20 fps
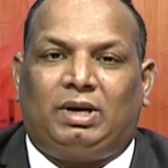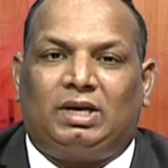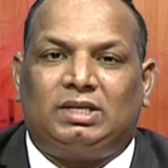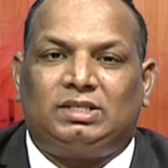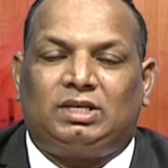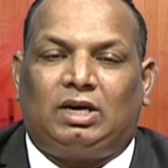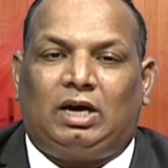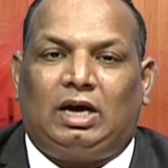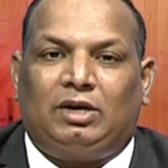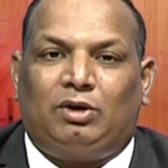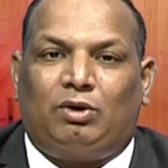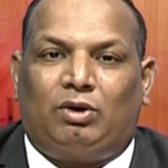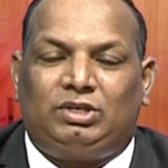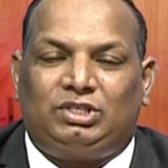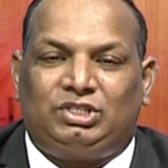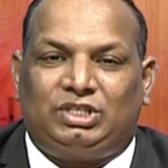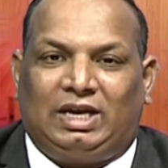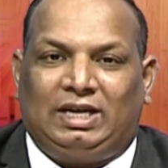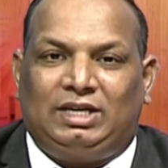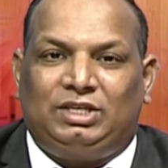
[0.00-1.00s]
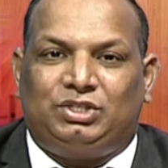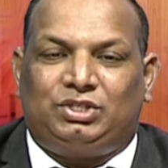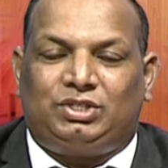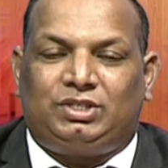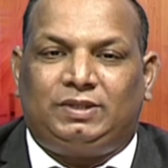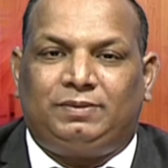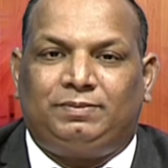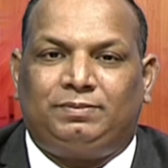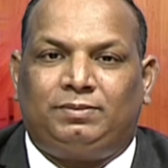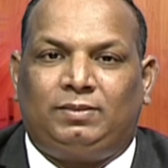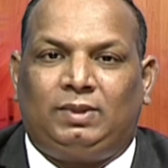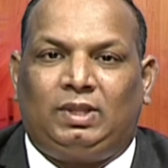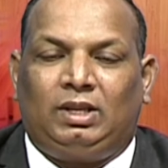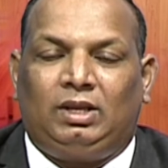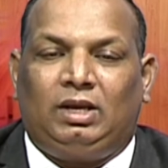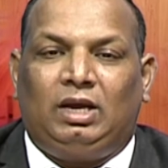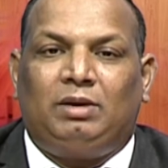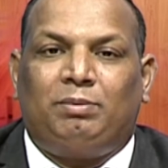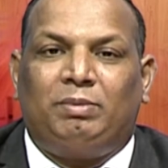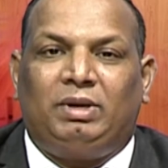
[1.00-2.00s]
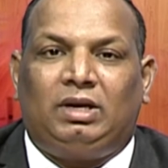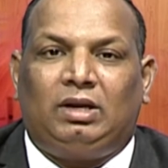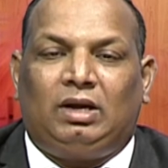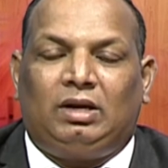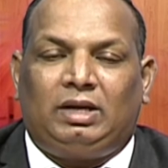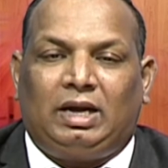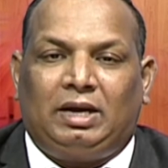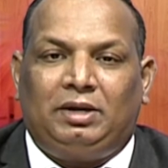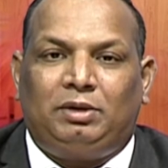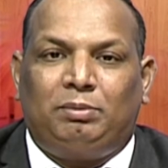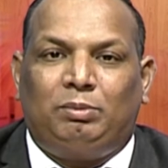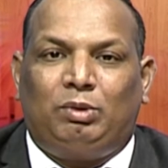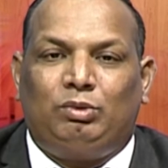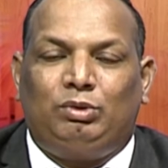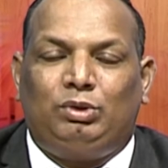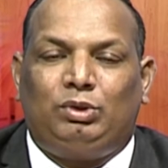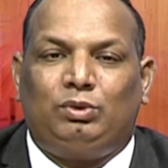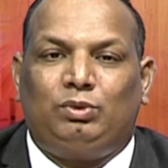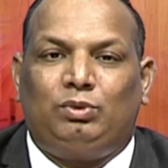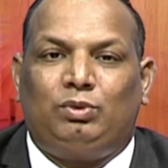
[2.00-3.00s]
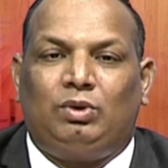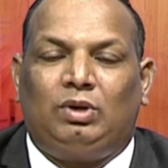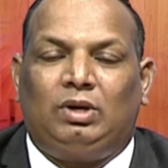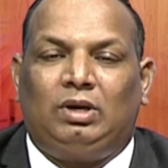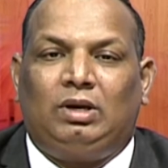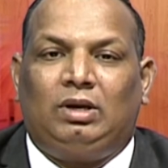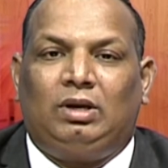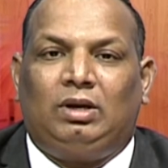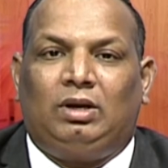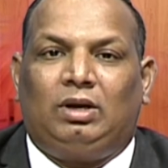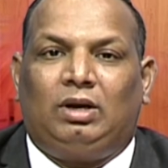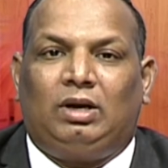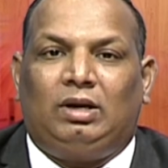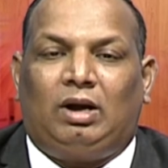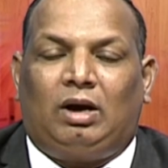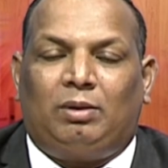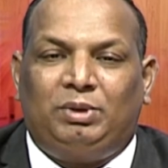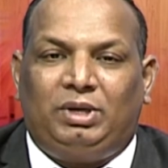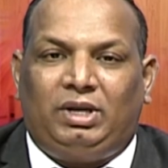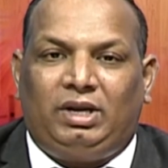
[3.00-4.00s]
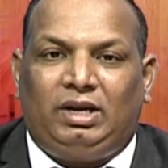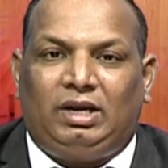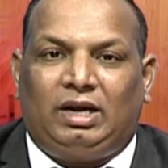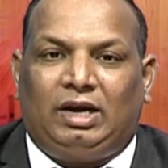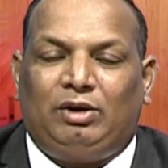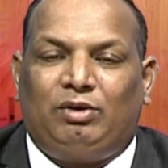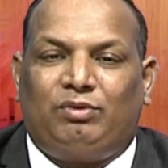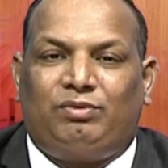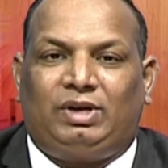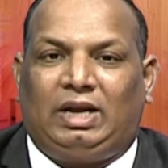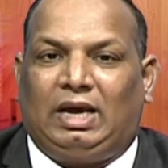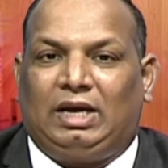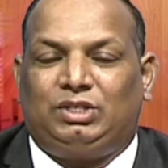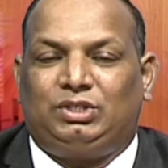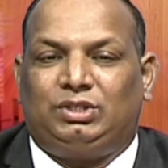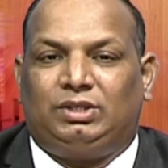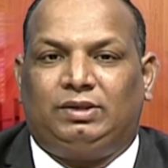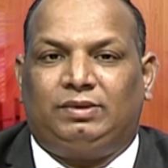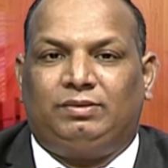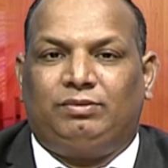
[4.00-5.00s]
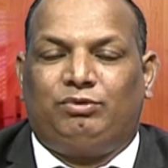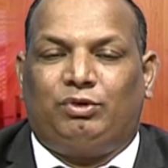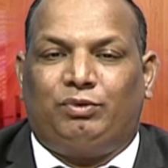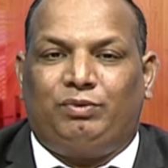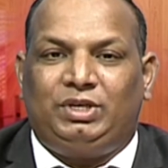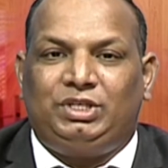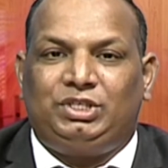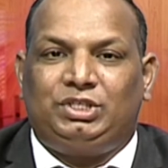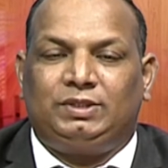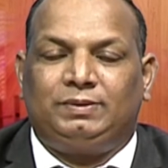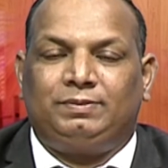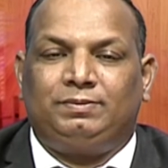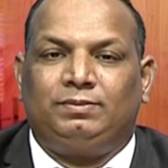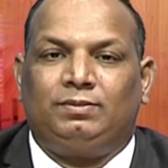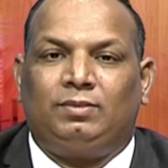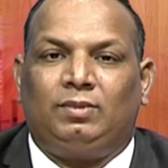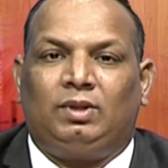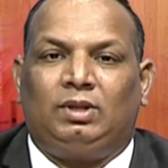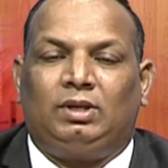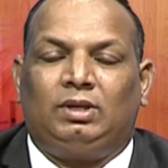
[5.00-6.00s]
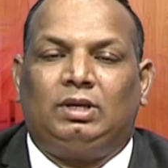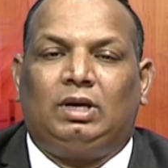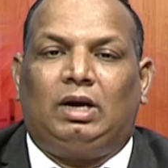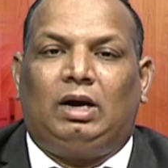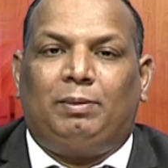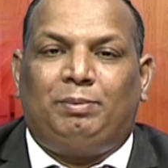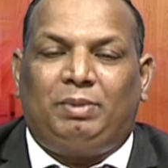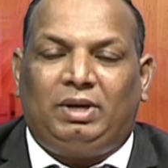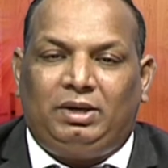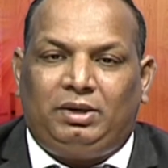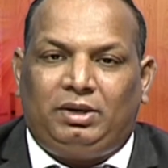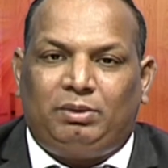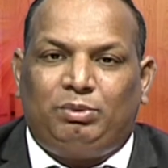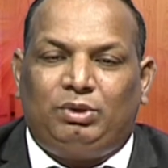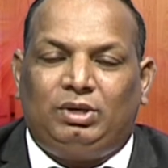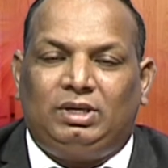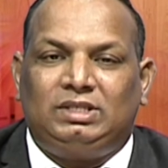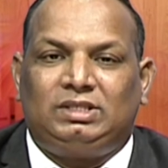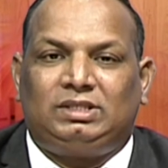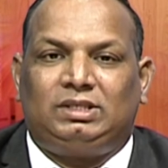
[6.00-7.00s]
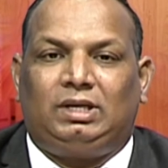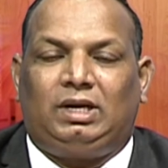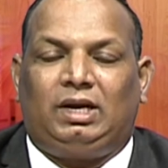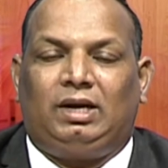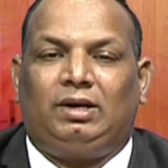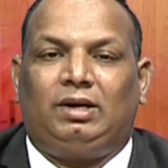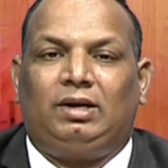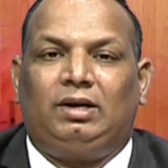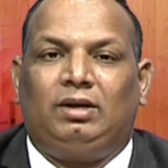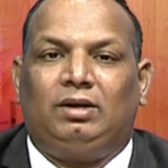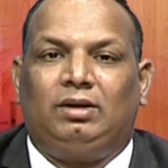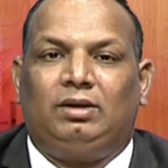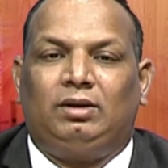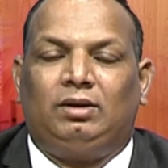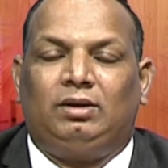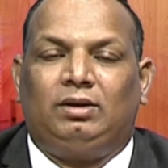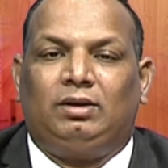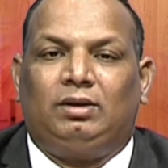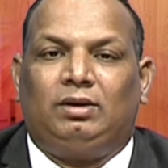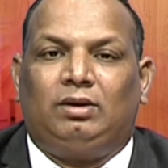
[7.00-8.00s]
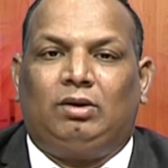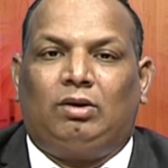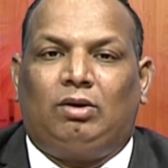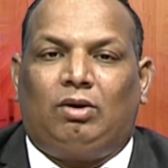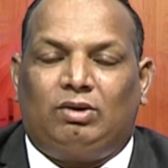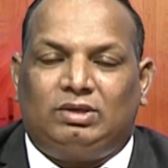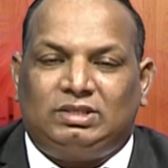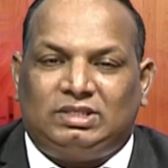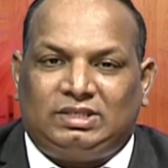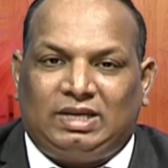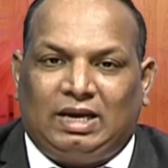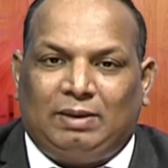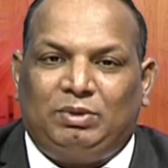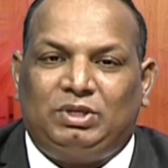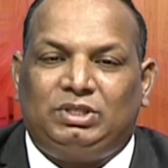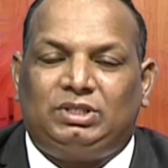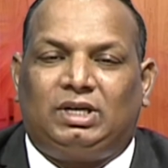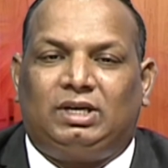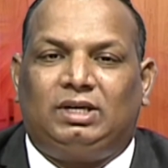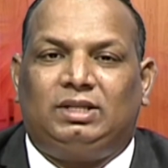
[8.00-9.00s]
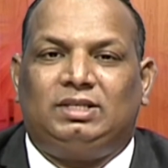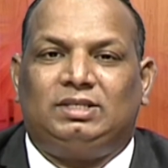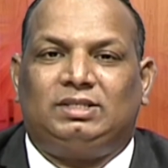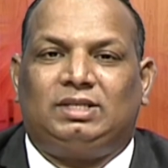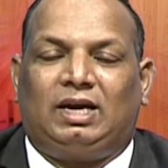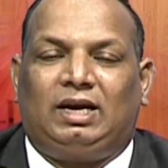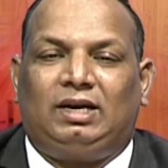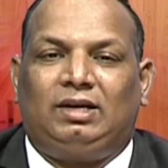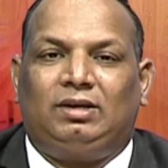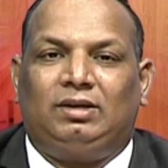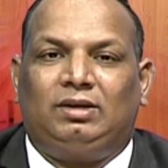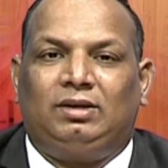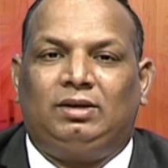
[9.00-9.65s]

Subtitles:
are not challenged, it may tantamount to an arbitrary kind of an action for which appellate tribunal is created or established under this Act